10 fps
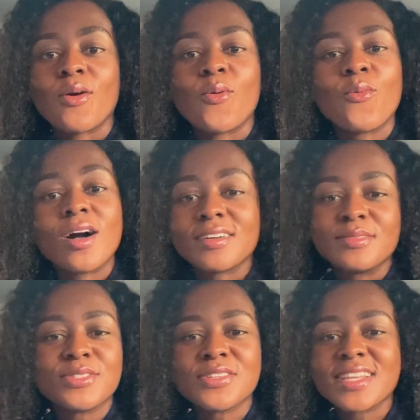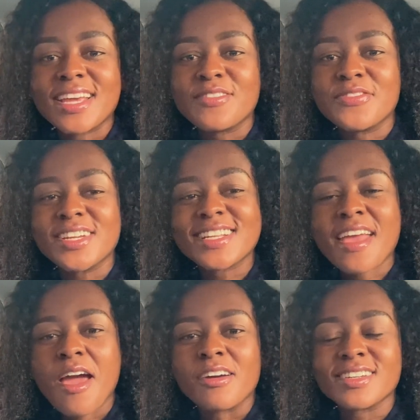Welcome to the Infinite
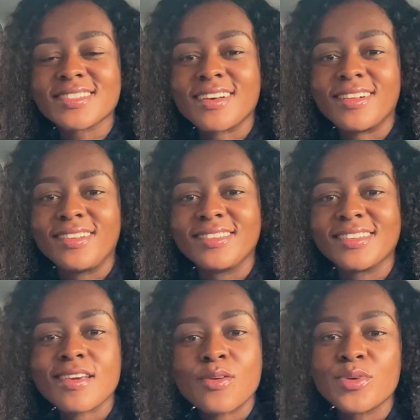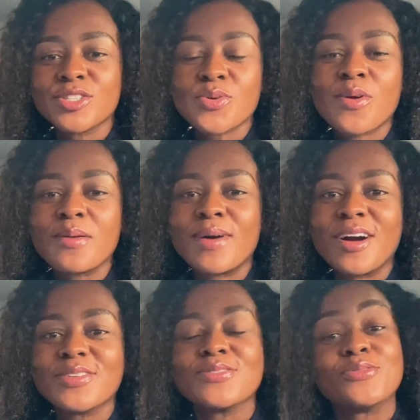Carousel. Here we talk
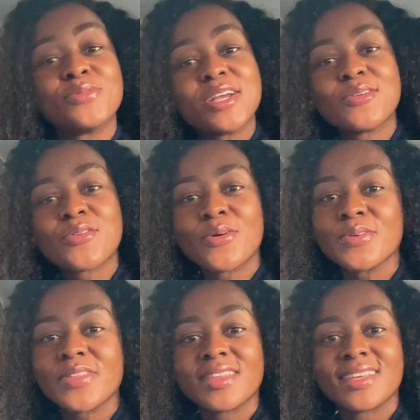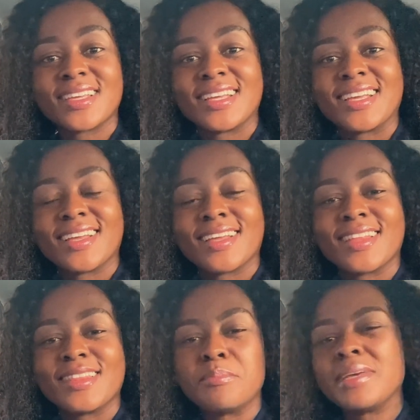about real growth,
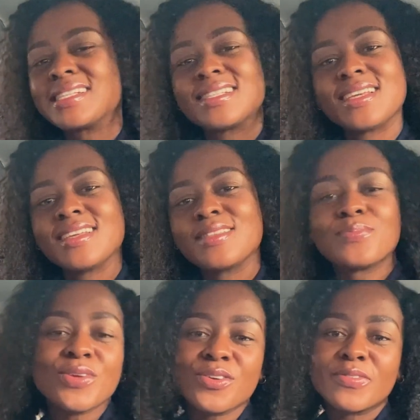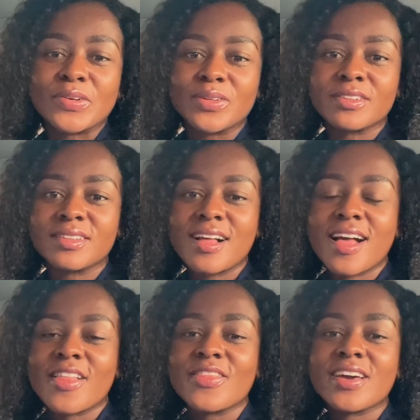the messy, the beautiful,
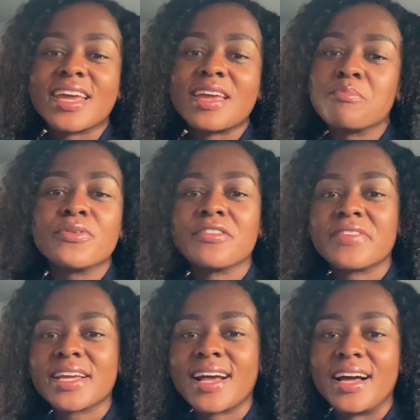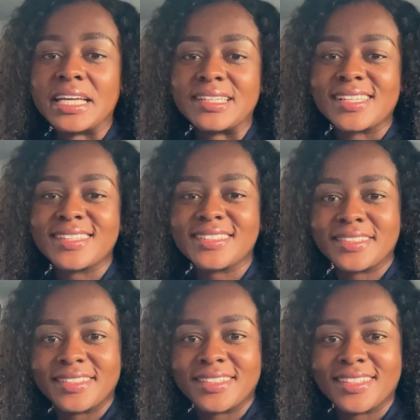the imperfect kind.
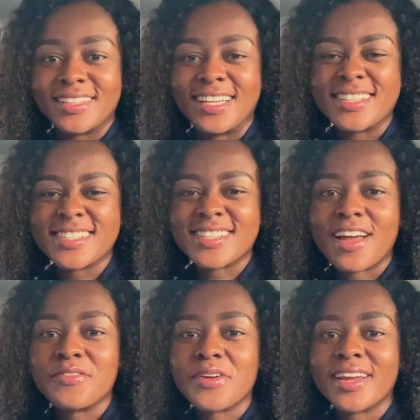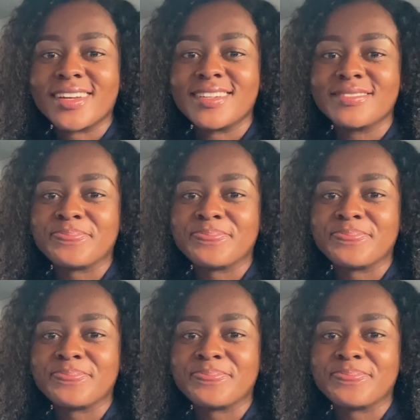Let's dive right in.